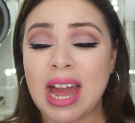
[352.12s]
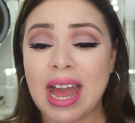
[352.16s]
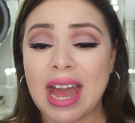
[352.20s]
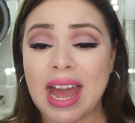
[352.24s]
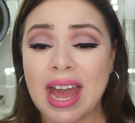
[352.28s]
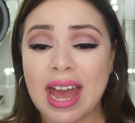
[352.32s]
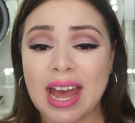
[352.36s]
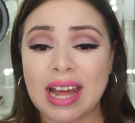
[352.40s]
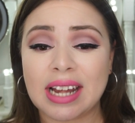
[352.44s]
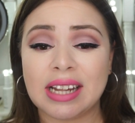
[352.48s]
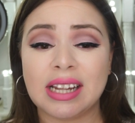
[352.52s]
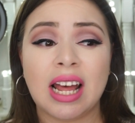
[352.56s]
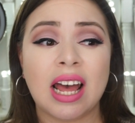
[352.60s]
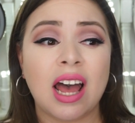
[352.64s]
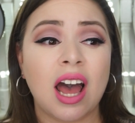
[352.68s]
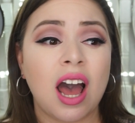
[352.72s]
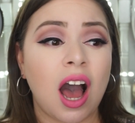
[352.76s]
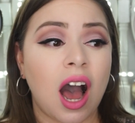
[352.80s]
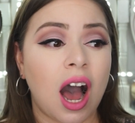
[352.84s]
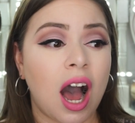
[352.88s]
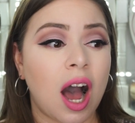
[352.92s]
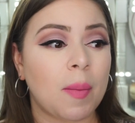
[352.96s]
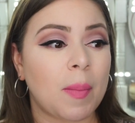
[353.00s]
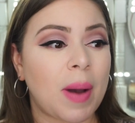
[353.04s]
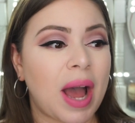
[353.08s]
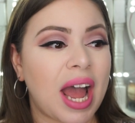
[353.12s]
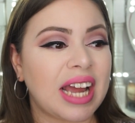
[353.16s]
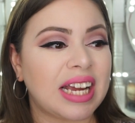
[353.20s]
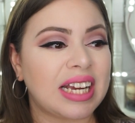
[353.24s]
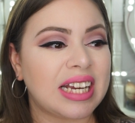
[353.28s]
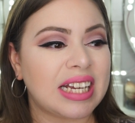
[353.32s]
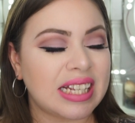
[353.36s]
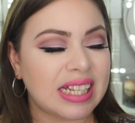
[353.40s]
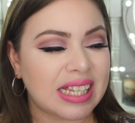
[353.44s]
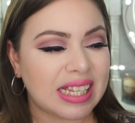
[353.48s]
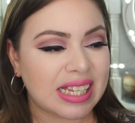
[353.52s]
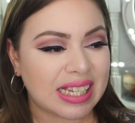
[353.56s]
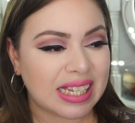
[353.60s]
And I
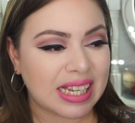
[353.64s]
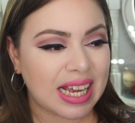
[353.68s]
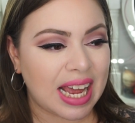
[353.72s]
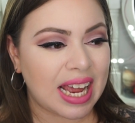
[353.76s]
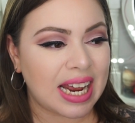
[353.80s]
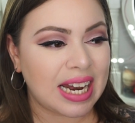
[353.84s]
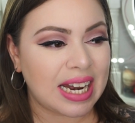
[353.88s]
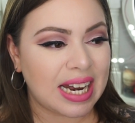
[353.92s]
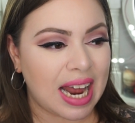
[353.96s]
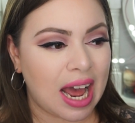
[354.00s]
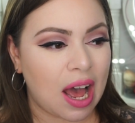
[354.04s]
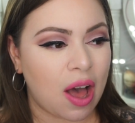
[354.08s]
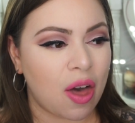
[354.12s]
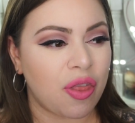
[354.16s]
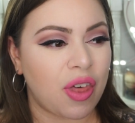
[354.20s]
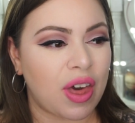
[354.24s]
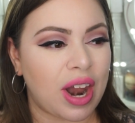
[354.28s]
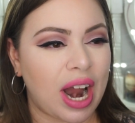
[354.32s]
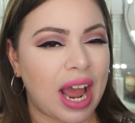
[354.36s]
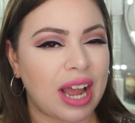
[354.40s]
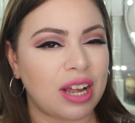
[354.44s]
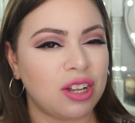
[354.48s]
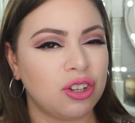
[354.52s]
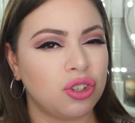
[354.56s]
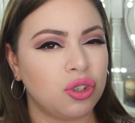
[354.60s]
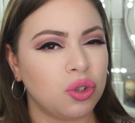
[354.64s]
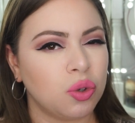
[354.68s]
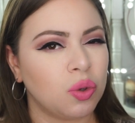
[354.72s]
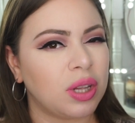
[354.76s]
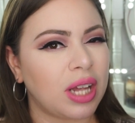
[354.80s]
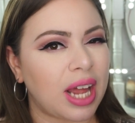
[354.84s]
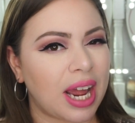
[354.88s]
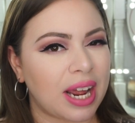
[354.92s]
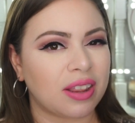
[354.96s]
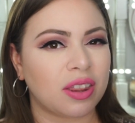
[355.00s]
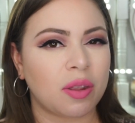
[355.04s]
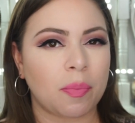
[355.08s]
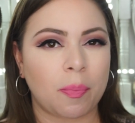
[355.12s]
can say now that I do
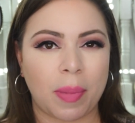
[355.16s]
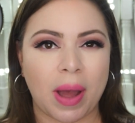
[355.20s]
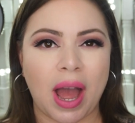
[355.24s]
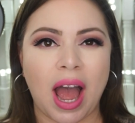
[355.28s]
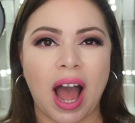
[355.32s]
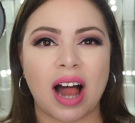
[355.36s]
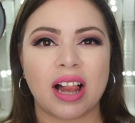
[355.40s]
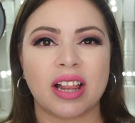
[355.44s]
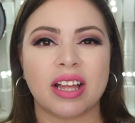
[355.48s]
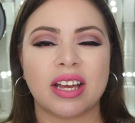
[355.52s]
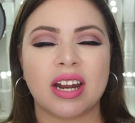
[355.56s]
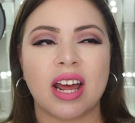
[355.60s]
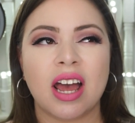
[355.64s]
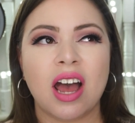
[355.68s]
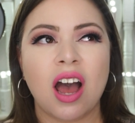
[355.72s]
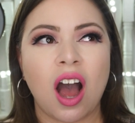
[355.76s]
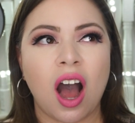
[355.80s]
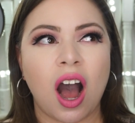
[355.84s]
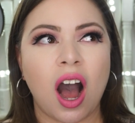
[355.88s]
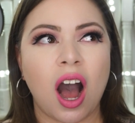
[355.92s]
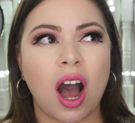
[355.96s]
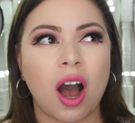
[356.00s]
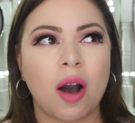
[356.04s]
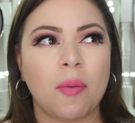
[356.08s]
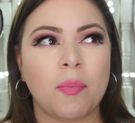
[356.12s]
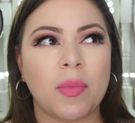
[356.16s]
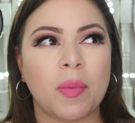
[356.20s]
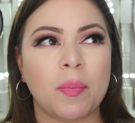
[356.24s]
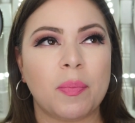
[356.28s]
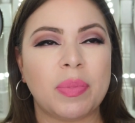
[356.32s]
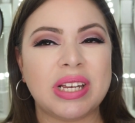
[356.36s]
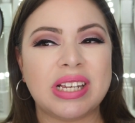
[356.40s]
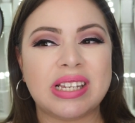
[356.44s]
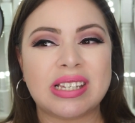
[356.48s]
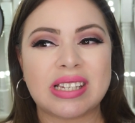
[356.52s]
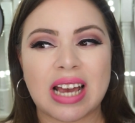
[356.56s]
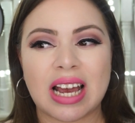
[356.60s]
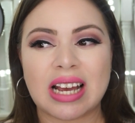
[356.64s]
like the palette.
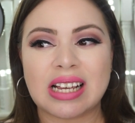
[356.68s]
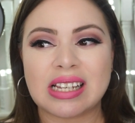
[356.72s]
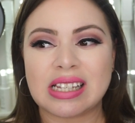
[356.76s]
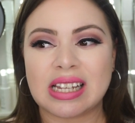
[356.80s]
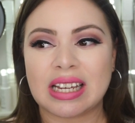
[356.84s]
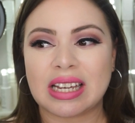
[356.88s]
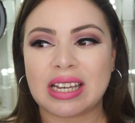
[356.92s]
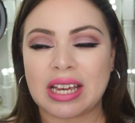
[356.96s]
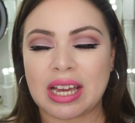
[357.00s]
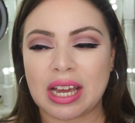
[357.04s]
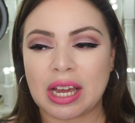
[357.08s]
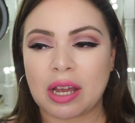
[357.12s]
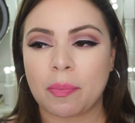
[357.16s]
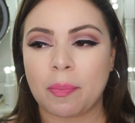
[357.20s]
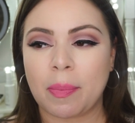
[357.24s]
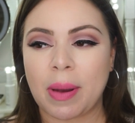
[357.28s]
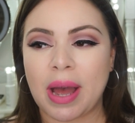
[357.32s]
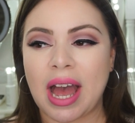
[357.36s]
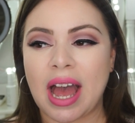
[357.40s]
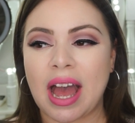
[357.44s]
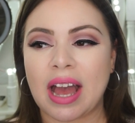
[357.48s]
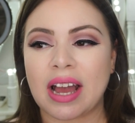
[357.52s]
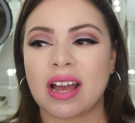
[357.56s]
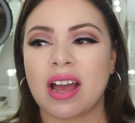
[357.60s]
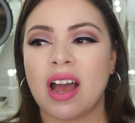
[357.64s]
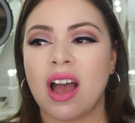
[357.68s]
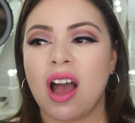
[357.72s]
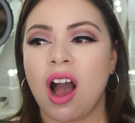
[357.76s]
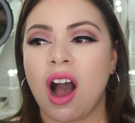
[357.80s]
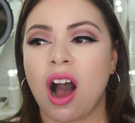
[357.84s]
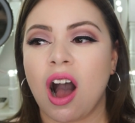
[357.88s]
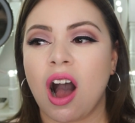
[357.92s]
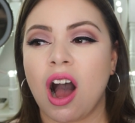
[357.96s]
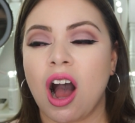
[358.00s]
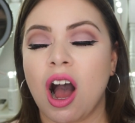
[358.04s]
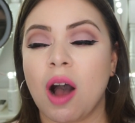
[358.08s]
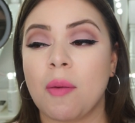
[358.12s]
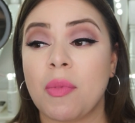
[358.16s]
Besides the kickback,
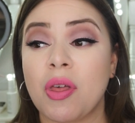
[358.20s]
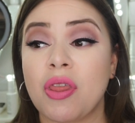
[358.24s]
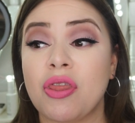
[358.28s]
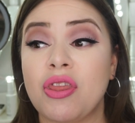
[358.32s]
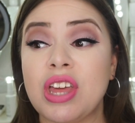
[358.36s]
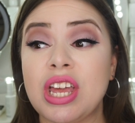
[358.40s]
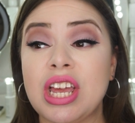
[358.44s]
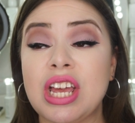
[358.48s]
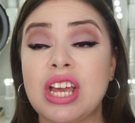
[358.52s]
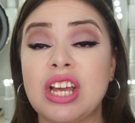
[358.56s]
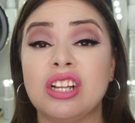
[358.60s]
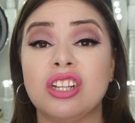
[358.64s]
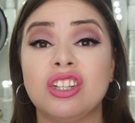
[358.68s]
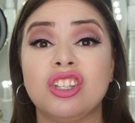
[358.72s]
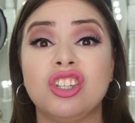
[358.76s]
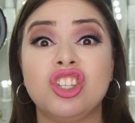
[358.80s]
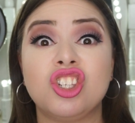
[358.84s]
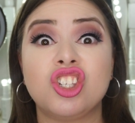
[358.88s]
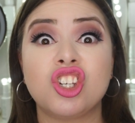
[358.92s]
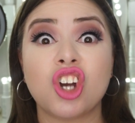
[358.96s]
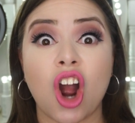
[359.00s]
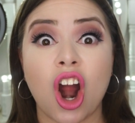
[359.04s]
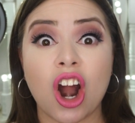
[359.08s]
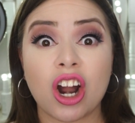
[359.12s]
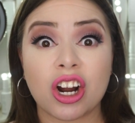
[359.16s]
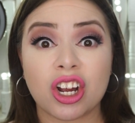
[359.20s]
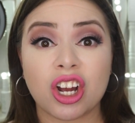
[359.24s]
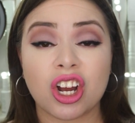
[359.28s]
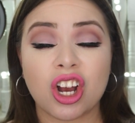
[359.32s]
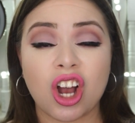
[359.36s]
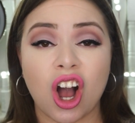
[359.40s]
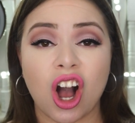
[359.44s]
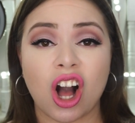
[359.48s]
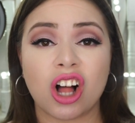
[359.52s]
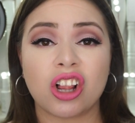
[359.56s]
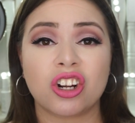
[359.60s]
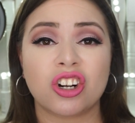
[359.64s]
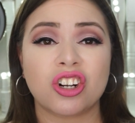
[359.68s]
the dark
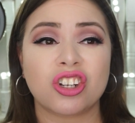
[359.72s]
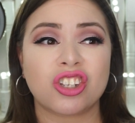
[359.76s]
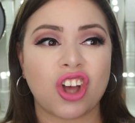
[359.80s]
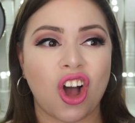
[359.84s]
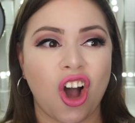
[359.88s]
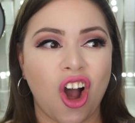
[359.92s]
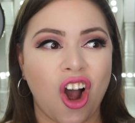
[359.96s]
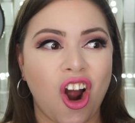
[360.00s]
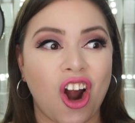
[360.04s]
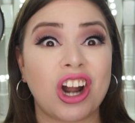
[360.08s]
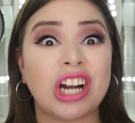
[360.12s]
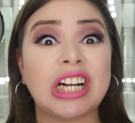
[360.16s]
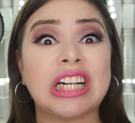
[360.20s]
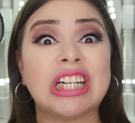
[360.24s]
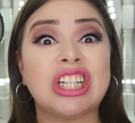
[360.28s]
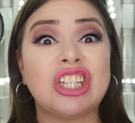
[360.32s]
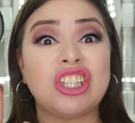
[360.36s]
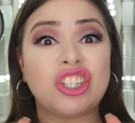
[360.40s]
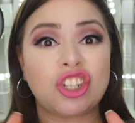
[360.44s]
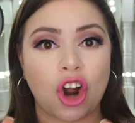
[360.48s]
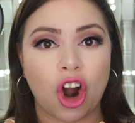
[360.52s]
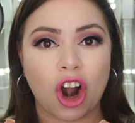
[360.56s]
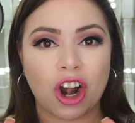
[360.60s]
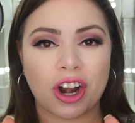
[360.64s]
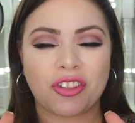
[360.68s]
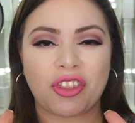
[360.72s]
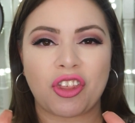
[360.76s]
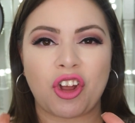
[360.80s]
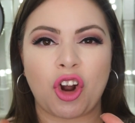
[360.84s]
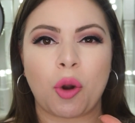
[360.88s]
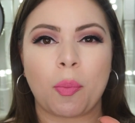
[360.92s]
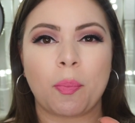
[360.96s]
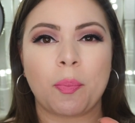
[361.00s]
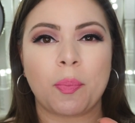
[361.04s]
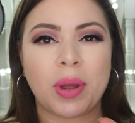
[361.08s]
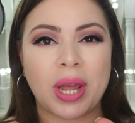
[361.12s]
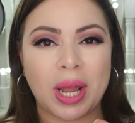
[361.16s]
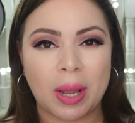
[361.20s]
colors are dark. They
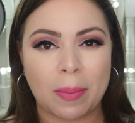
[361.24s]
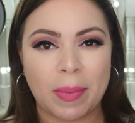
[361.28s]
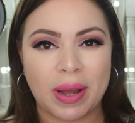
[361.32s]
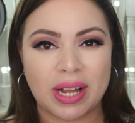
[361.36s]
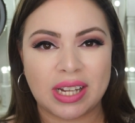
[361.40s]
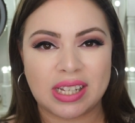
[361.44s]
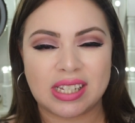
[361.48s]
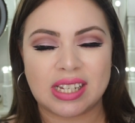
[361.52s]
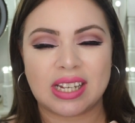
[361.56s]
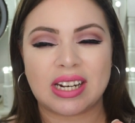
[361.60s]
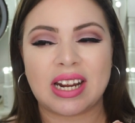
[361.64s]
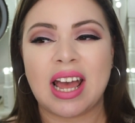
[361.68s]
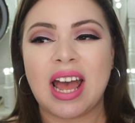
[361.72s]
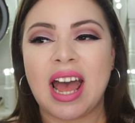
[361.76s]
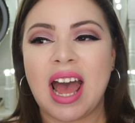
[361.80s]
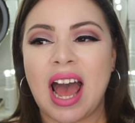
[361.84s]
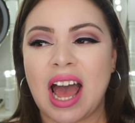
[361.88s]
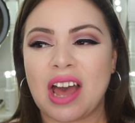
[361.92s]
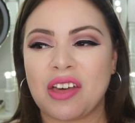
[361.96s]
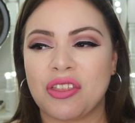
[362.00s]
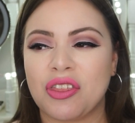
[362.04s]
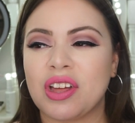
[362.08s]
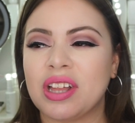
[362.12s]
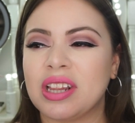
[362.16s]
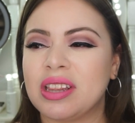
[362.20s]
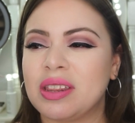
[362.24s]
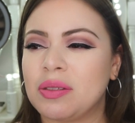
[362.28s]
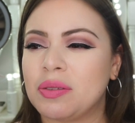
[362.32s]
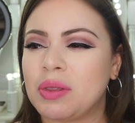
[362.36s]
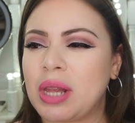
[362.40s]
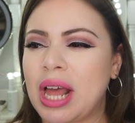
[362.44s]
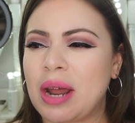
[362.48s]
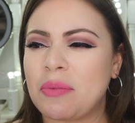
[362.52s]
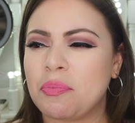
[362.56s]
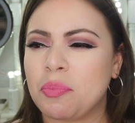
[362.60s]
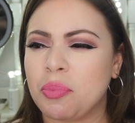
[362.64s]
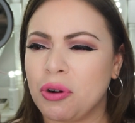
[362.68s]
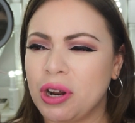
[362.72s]
are pigmented. I think
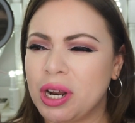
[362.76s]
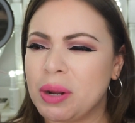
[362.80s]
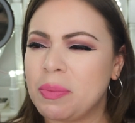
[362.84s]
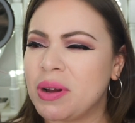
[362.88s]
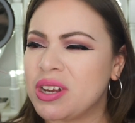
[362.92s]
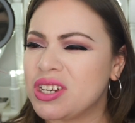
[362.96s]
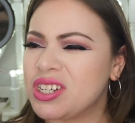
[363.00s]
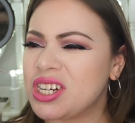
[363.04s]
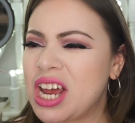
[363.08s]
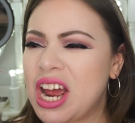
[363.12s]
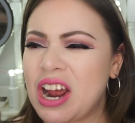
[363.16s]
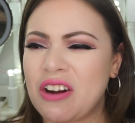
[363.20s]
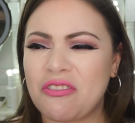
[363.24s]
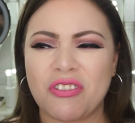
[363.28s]
that pretty much